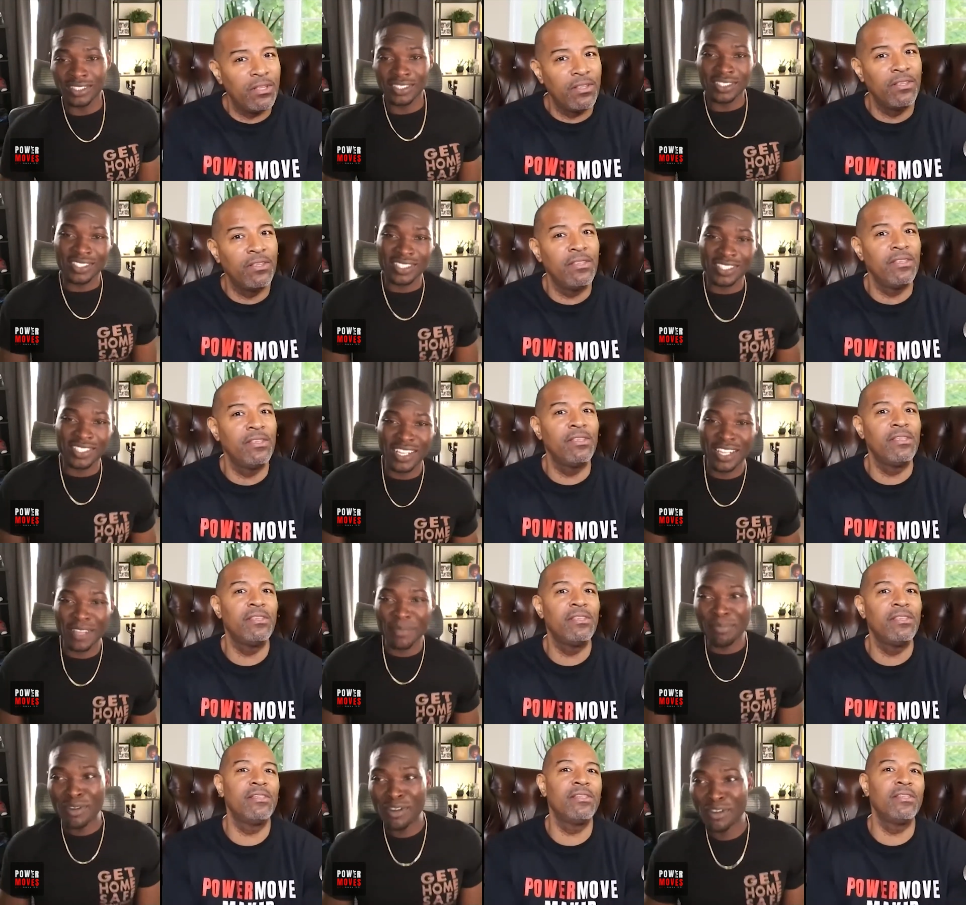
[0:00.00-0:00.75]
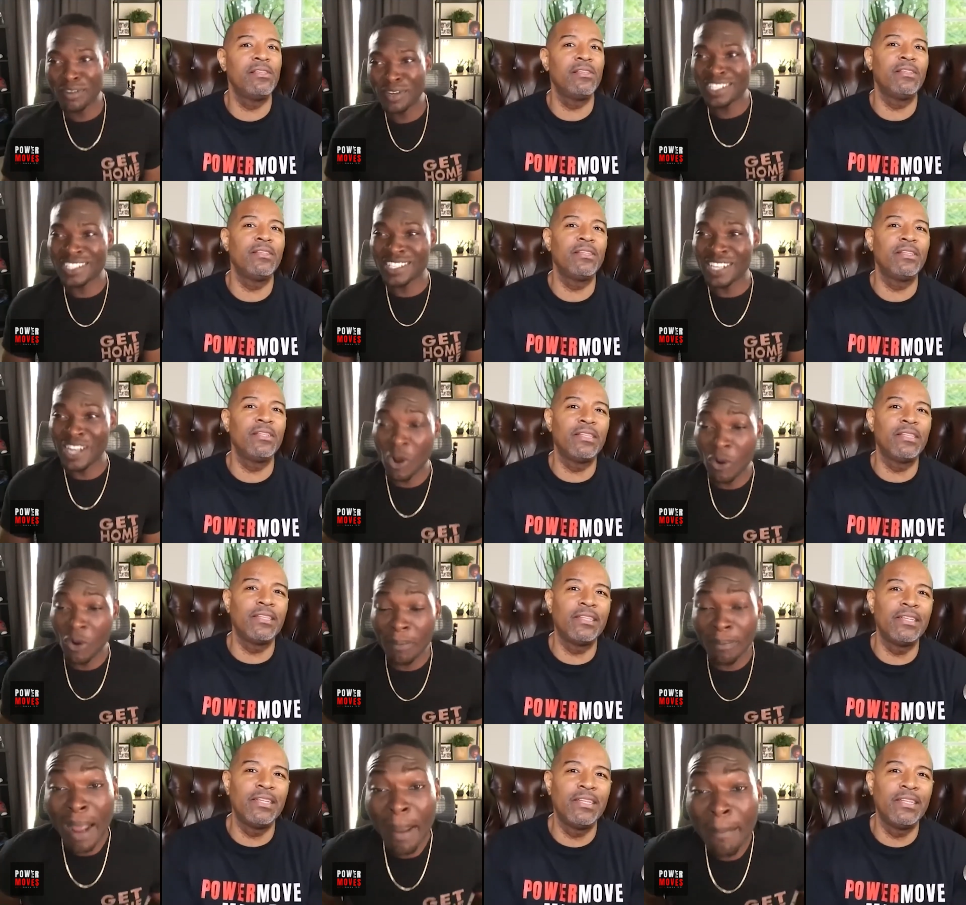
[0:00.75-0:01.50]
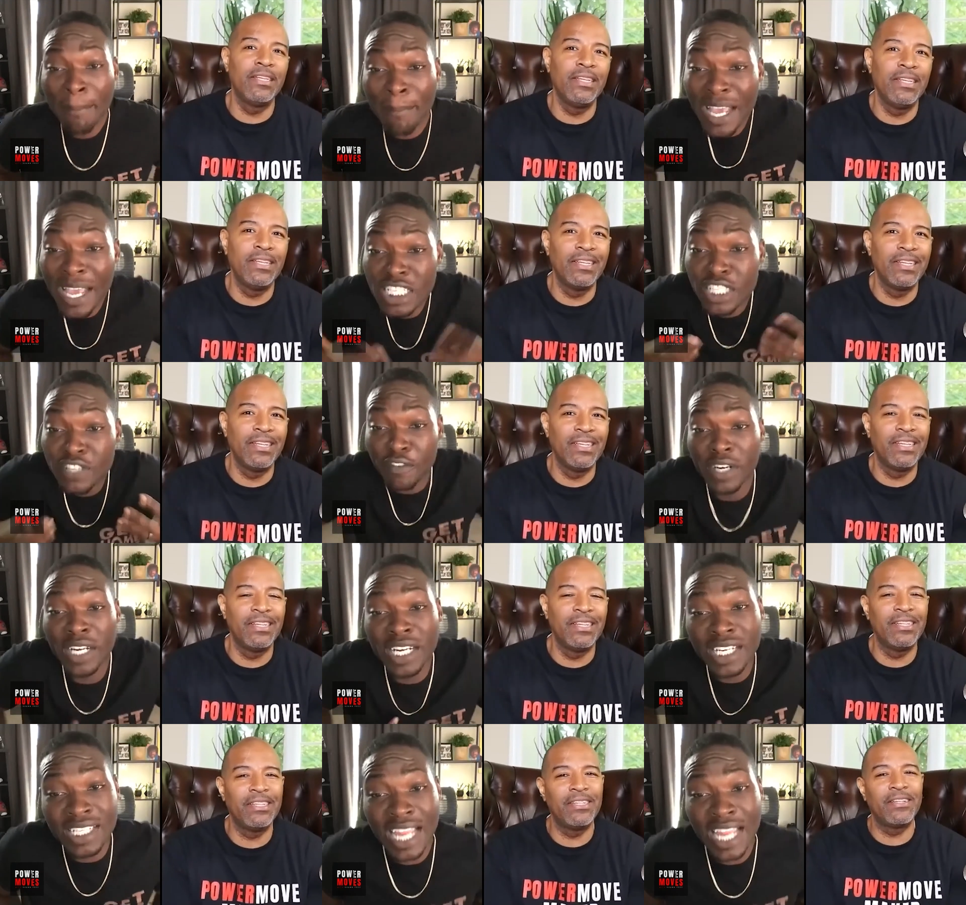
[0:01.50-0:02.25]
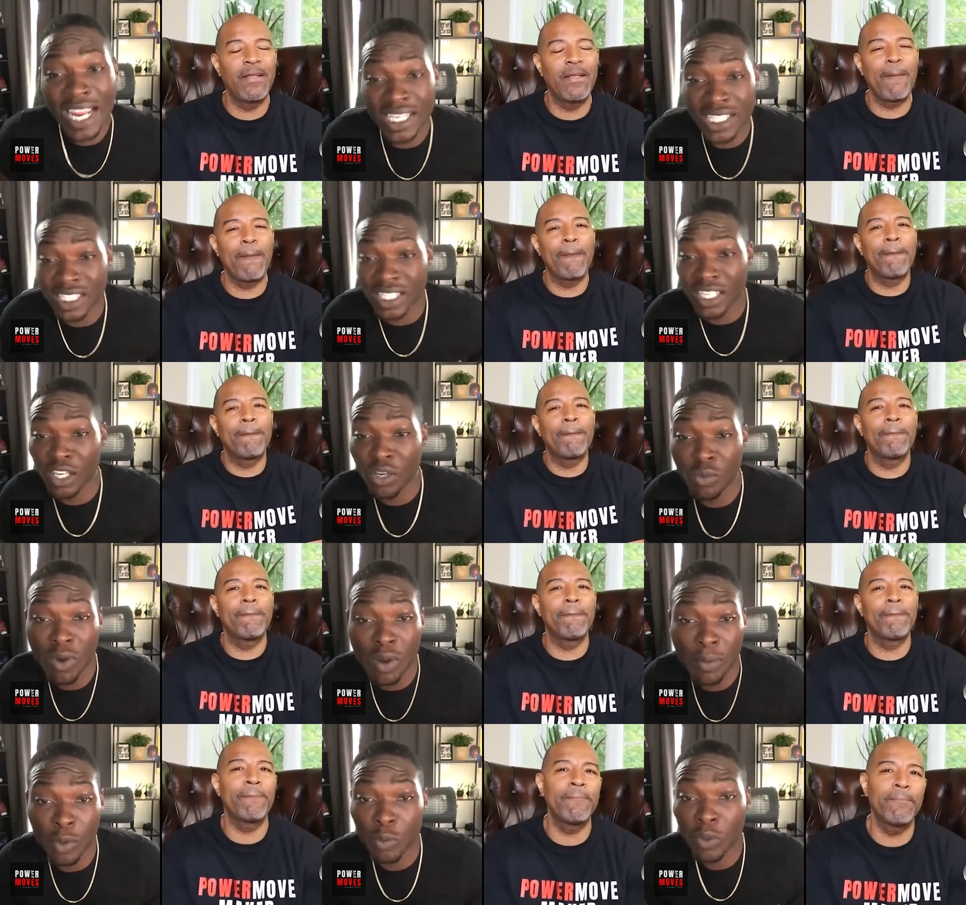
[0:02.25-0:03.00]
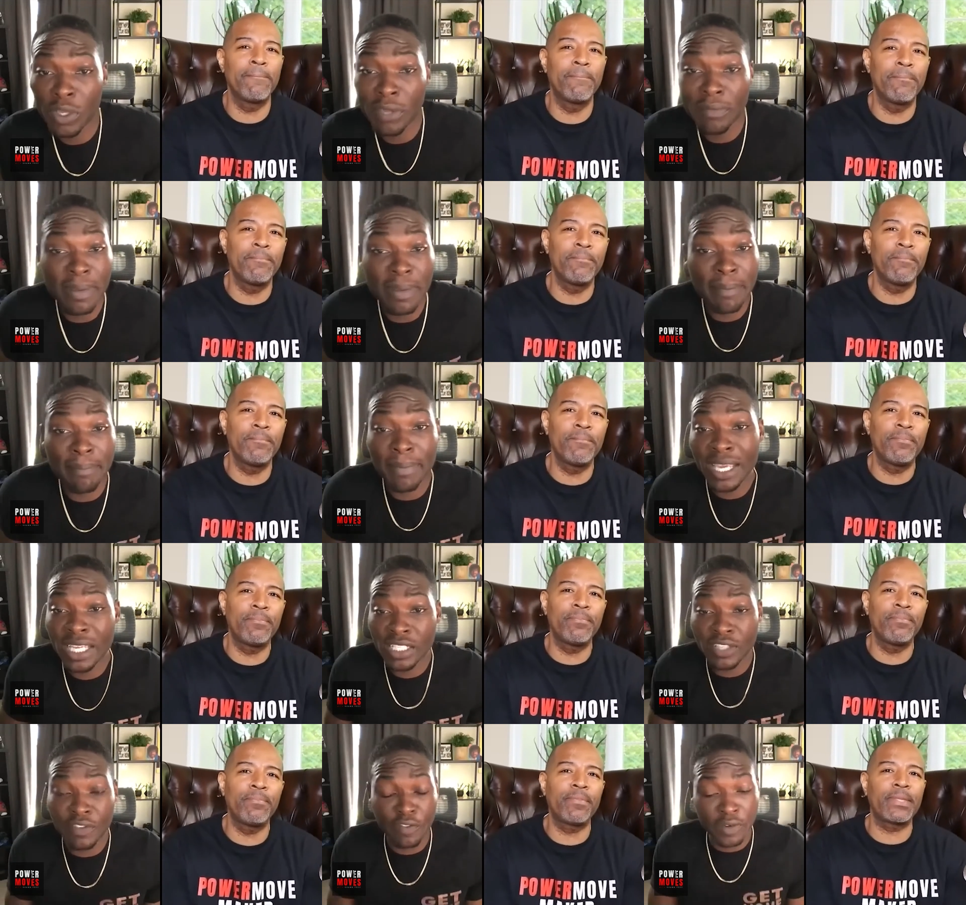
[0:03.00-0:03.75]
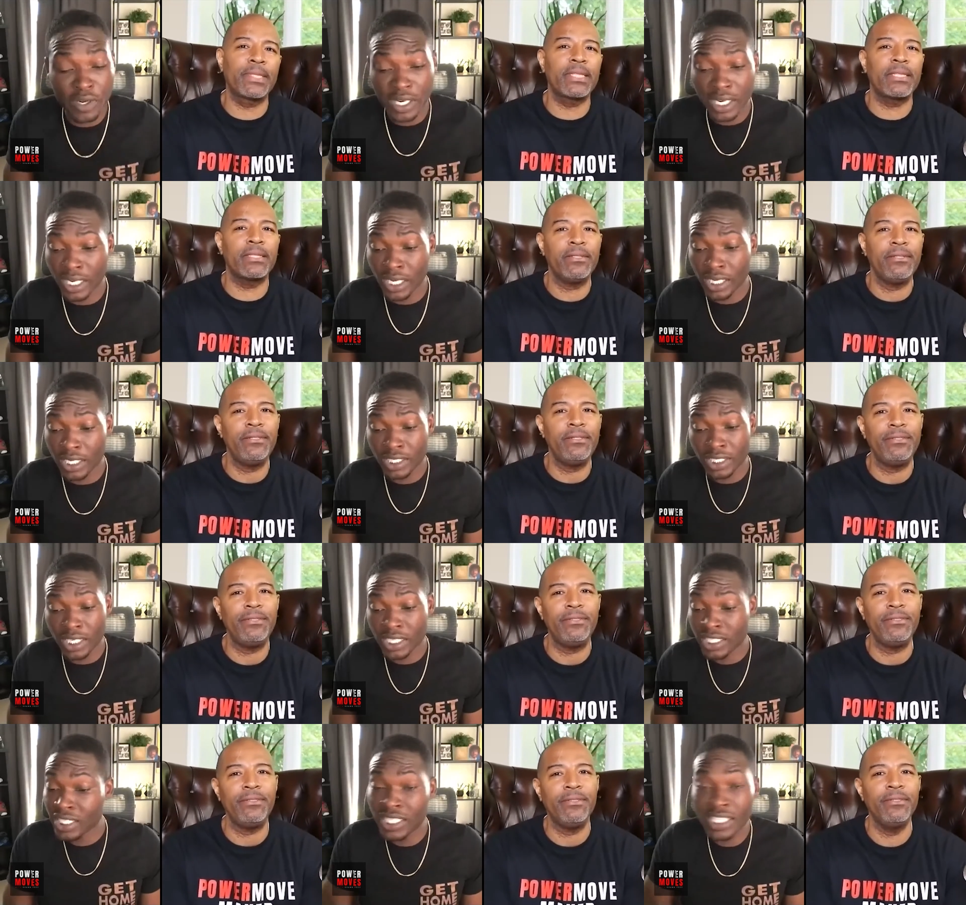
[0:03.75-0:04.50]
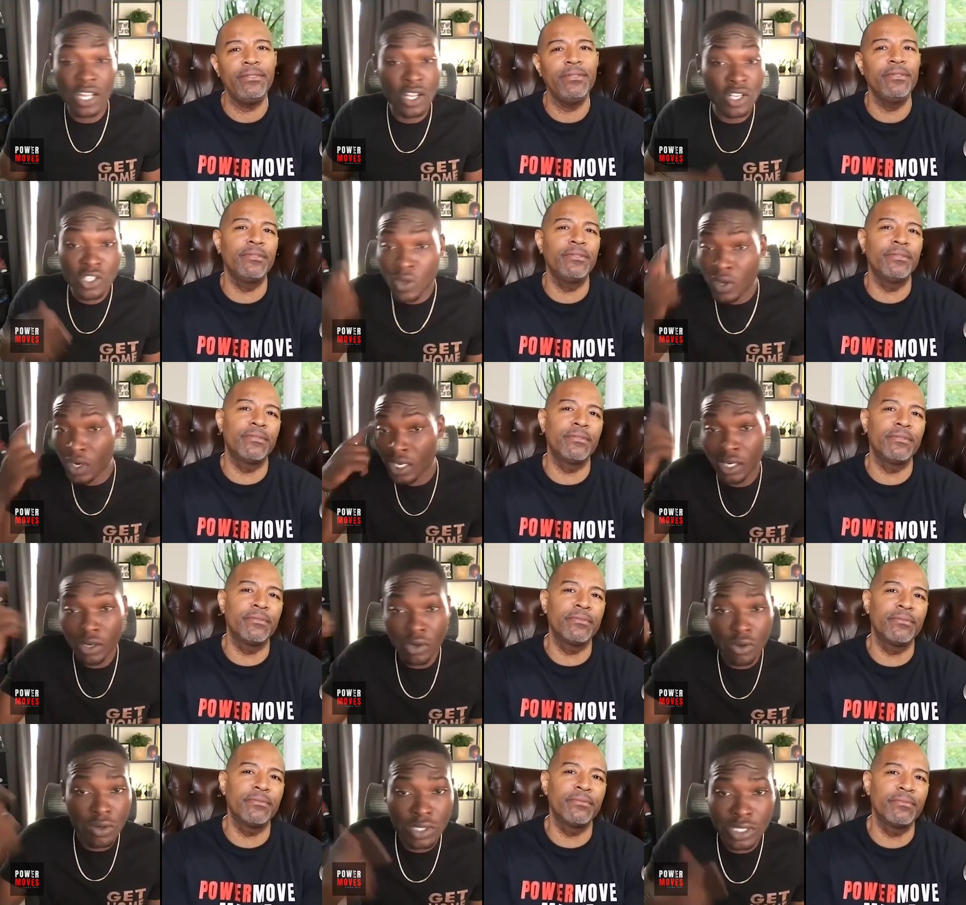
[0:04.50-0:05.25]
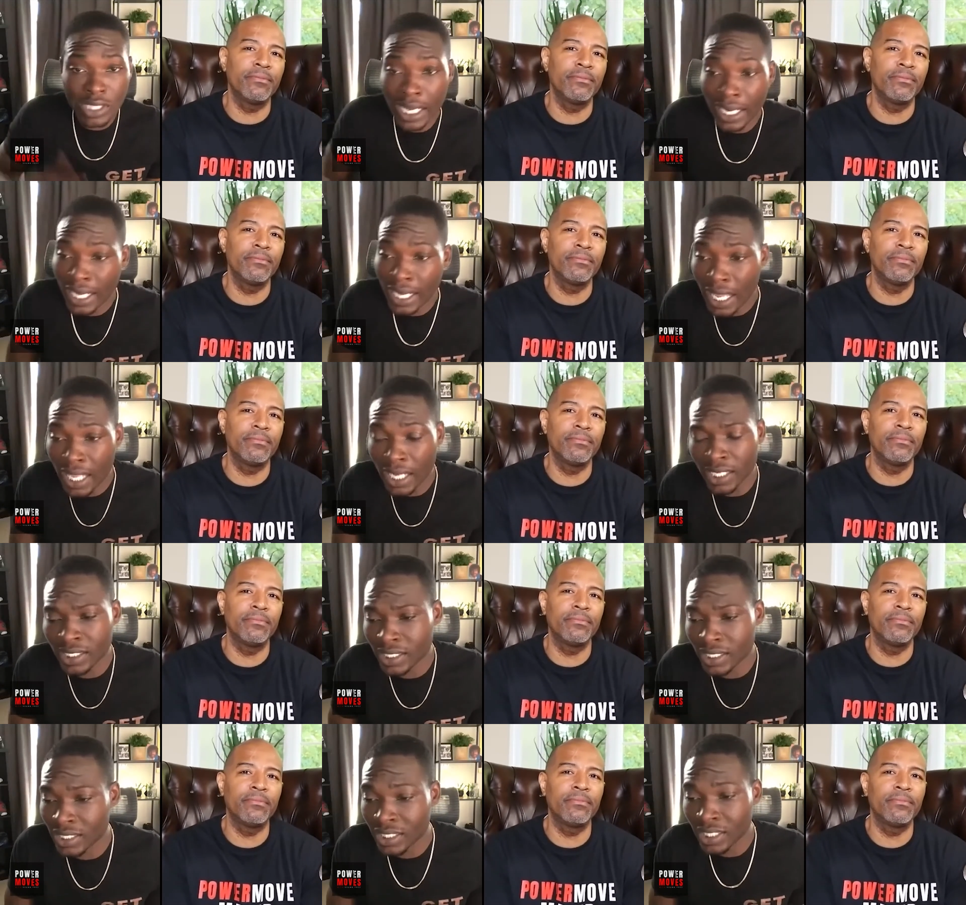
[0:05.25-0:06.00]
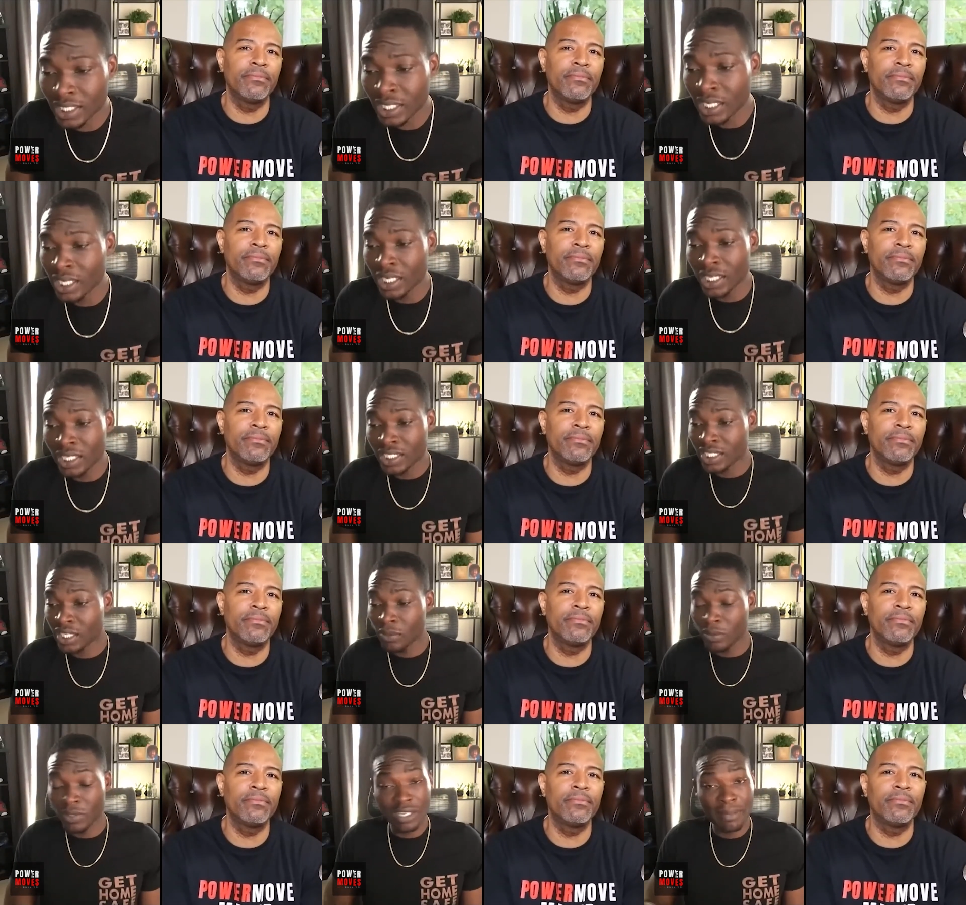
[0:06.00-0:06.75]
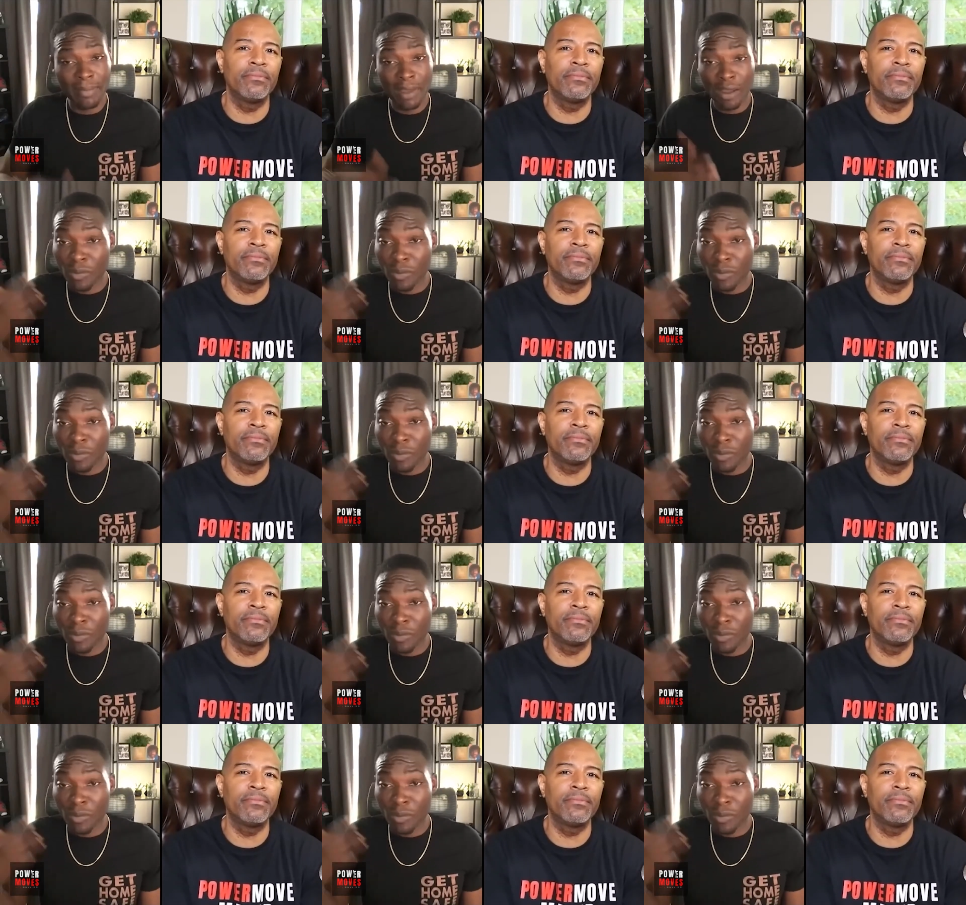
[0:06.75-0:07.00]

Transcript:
Speaker 1: Slippery slope. My best friend is actually a woman. We've been best friends. She's also a clinical psychologist. She was in my